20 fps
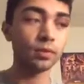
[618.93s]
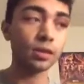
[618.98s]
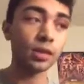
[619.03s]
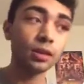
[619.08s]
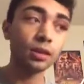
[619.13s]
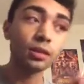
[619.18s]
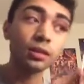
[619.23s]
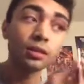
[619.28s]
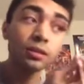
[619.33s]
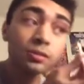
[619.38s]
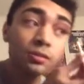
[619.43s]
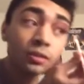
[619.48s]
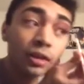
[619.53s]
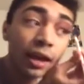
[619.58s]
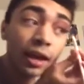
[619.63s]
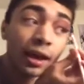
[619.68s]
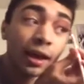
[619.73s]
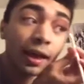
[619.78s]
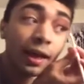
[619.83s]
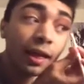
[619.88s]
Taking this
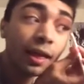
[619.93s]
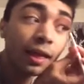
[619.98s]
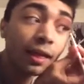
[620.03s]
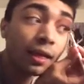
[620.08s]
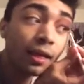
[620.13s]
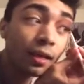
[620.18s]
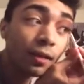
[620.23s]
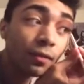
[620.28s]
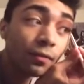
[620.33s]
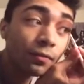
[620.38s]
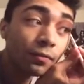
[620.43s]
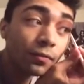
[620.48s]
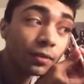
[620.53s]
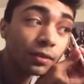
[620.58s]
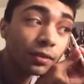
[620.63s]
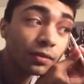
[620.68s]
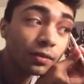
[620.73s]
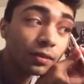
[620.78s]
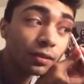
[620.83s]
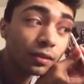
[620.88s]
e.l.f.
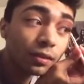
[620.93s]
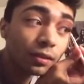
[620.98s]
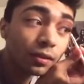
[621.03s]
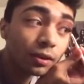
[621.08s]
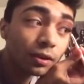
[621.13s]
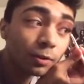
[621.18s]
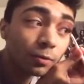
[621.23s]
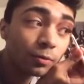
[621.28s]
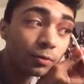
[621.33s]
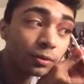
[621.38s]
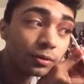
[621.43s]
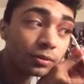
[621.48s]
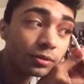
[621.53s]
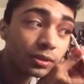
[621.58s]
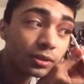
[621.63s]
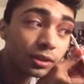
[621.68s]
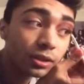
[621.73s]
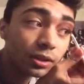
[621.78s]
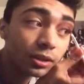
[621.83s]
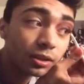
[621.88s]
concealer once
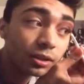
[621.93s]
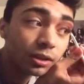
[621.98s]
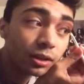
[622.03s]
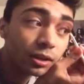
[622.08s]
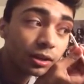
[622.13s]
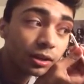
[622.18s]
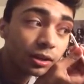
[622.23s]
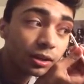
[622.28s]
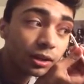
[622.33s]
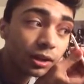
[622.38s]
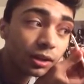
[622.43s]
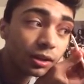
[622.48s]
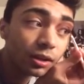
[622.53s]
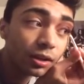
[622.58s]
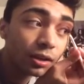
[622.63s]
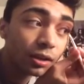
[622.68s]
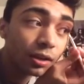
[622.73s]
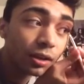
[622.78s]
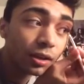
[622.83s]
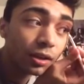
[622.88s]
again and
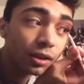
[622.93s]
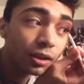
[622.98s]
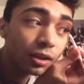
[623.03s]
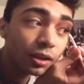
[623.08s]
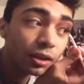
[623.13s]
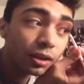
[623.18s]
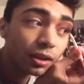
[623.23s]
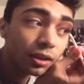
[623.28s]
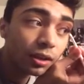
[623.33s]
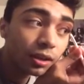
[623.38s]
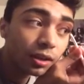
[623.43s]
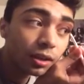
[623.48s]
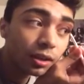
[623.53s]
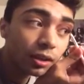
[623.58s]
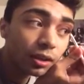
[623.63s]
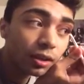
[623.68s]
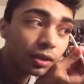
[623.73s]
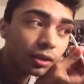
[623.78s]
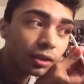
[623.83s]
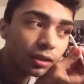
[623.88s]
cutting it
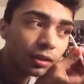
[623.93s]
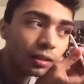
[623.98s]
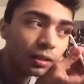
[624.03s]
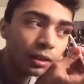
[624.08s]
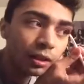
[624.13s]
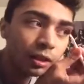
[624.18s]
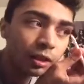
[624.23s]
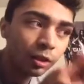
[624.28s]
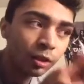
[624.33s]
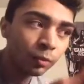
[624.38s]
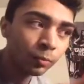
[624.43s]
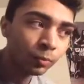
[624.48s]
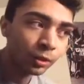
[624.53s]
a little